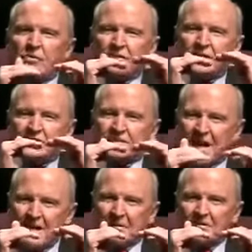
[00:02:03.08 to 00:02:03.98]
what the
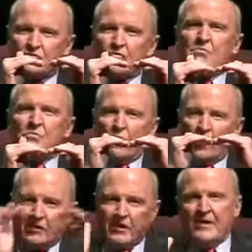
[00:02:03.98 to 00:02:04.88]
assignment is. Do
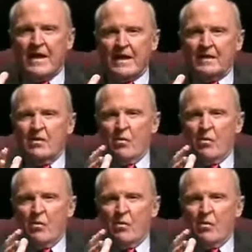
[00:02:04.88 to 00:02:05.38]
more than that.